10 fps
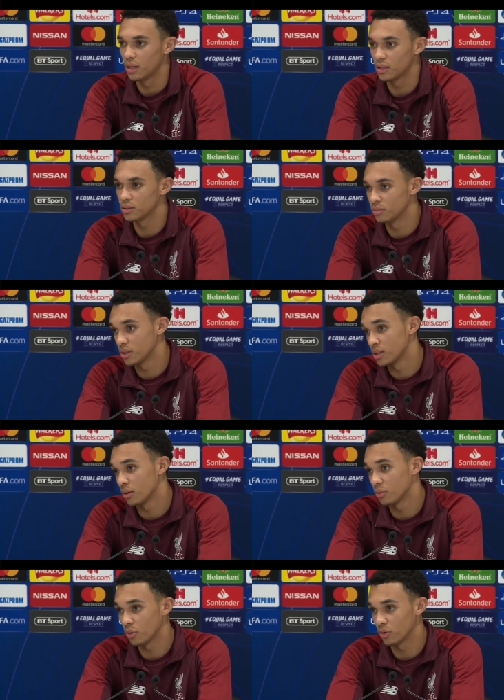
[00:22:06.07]
it's something
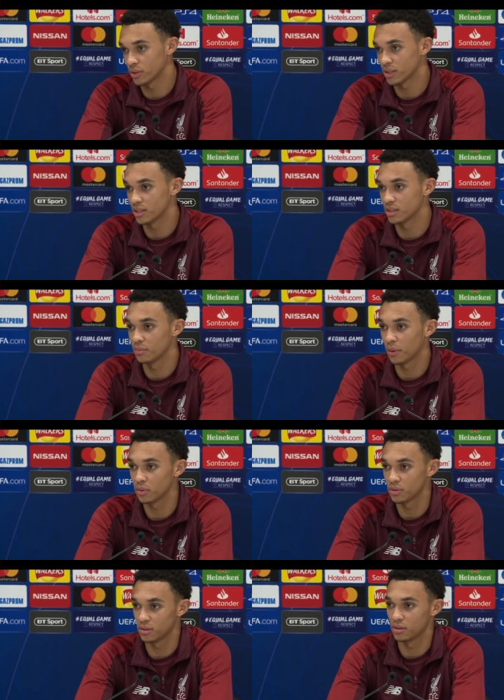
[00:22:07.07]
that we're all excited
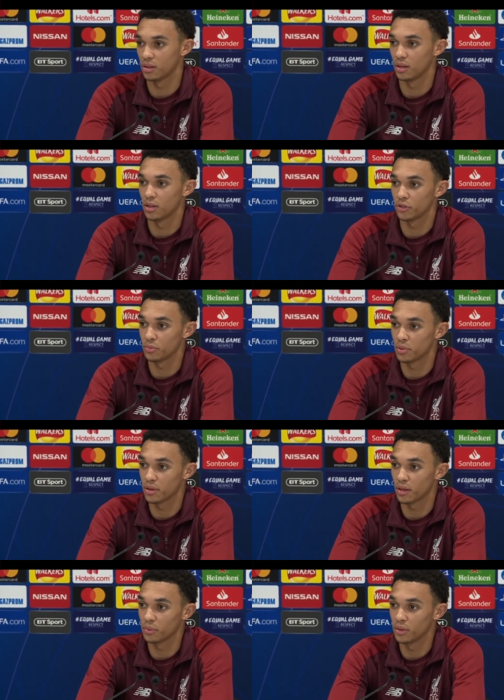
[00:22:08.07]
about and
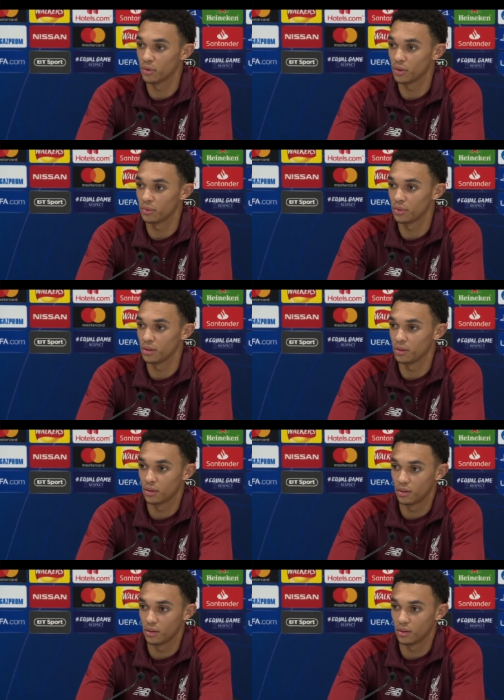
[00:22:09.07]
something that we know that we